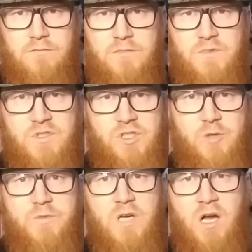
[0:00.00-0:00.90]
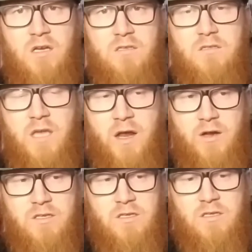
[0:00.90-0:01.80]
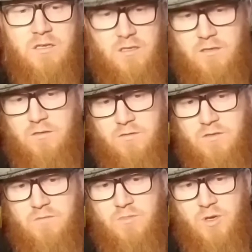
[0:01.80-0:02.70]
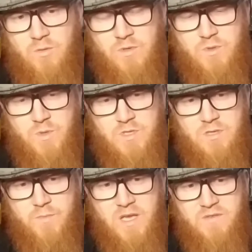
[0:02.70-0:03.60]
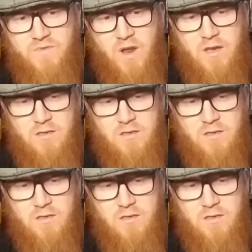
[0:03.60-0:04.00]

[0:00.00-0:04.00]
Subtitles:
Snoop Dogg's character, you know, which was the best friend